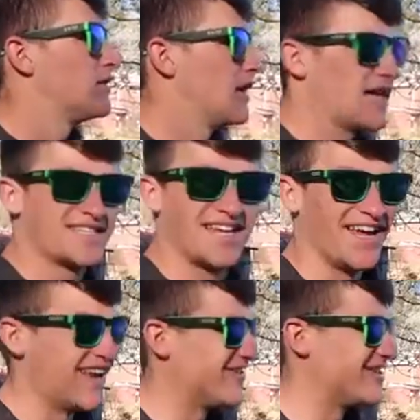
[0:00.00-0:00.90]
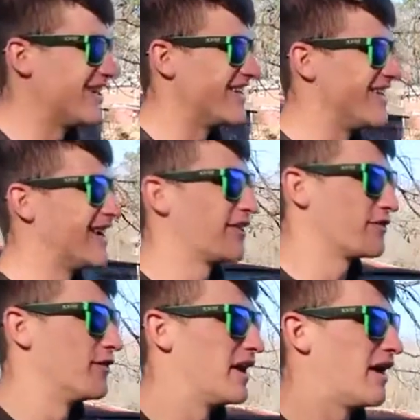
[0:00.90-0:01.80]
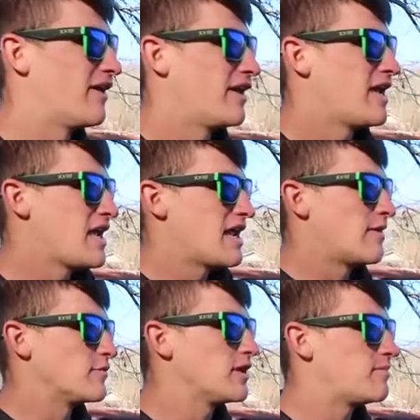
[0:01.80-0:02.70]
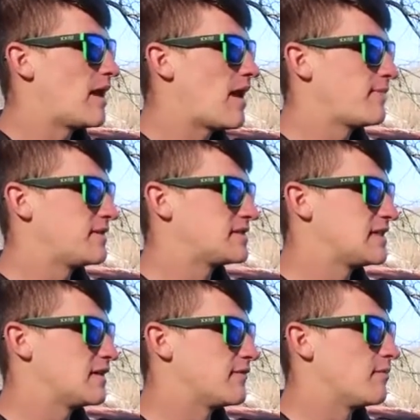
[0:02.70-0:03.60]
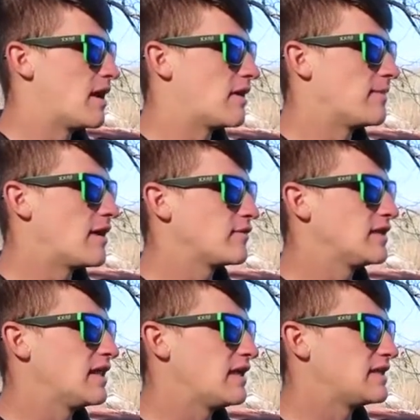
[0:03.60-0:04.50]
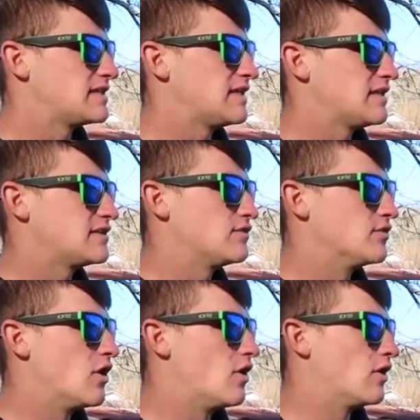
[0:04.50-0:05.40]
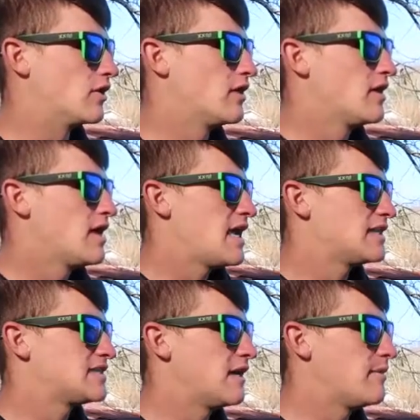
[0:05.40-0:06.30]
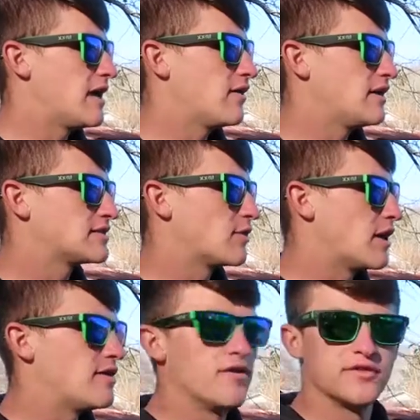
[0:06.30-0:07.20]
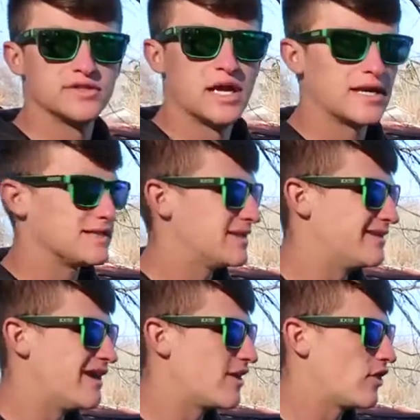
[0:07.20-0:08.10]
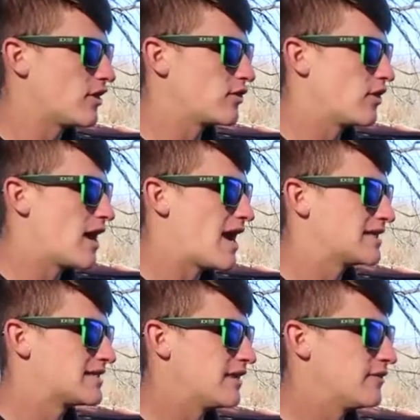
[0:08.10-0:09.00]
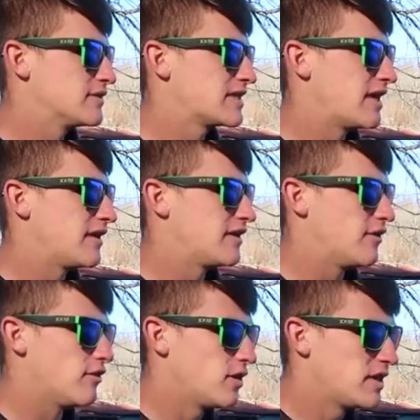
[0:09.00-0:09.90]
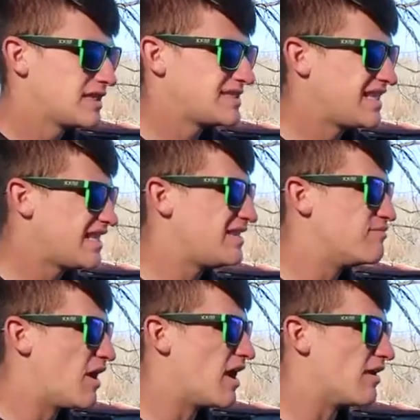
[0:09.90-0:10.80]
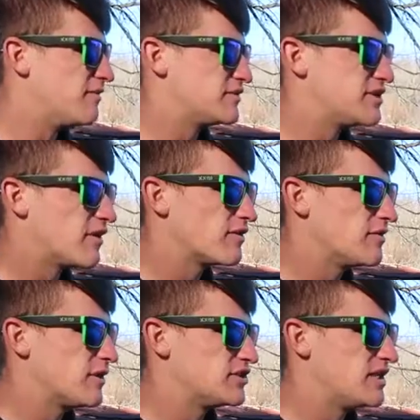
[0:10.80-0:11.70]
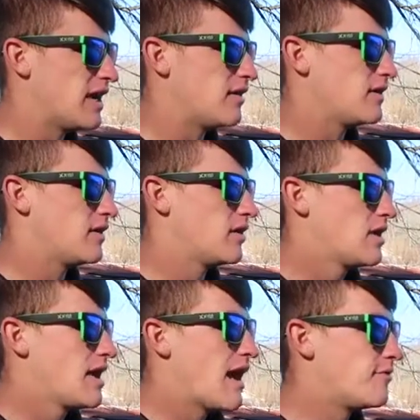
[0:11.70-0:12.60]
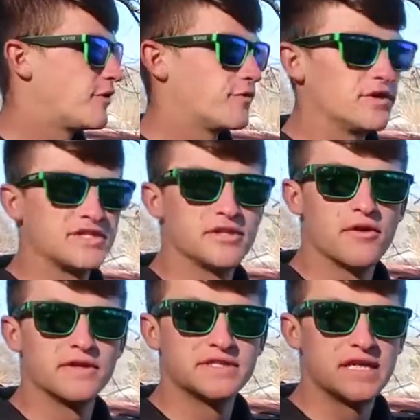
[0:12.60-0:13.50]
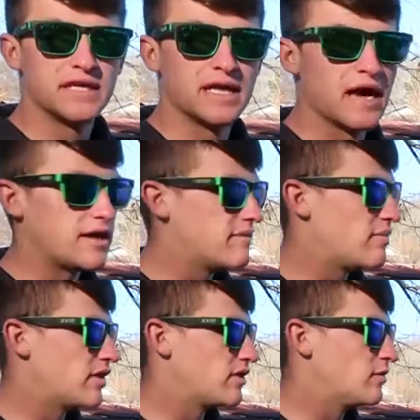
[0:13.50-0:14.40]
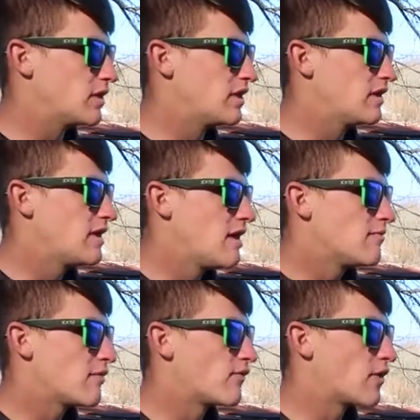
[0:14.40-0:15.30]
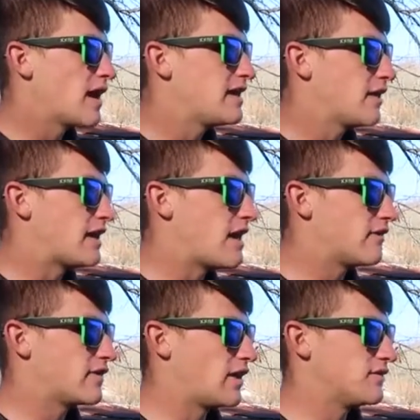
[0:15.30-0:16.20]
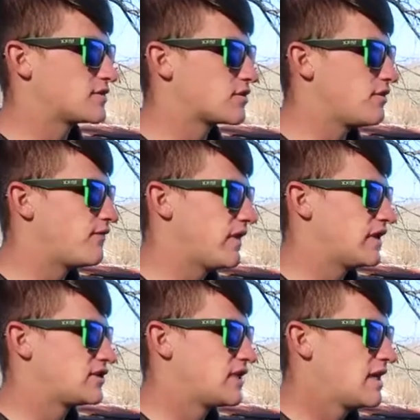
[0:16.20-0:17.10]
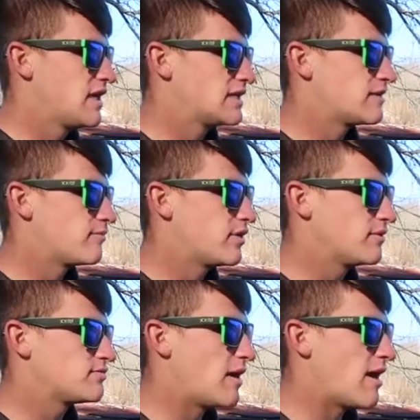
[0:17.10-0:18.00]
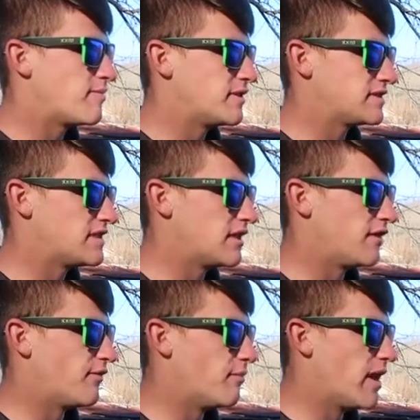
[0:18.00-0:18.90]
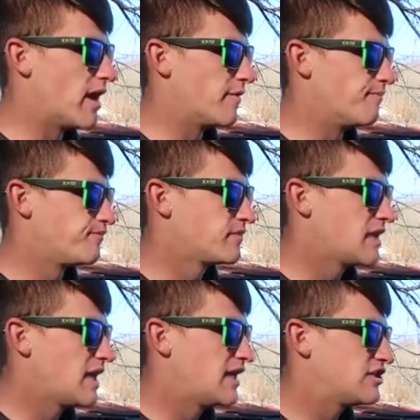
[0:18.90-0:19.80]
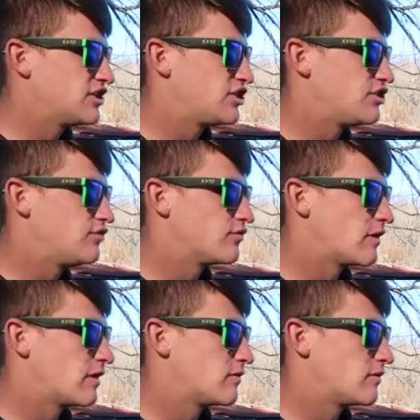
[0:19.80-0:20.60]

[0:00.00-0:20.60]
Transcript: Like I said, I'll try it again. I'll throw it out, and I'm really popping this thing off the bottom. I'm not really letting it sit too long. In some areas where I know there's not a lot of grass, and I know it's kind of, you know, sandy bottom, there's not really much down there, I'm gonna really slow this thing down and barely wiggle it. But for right now, how I've caught those three fish is I'm pretty much popping this thing off the bottom, and it's just shooting.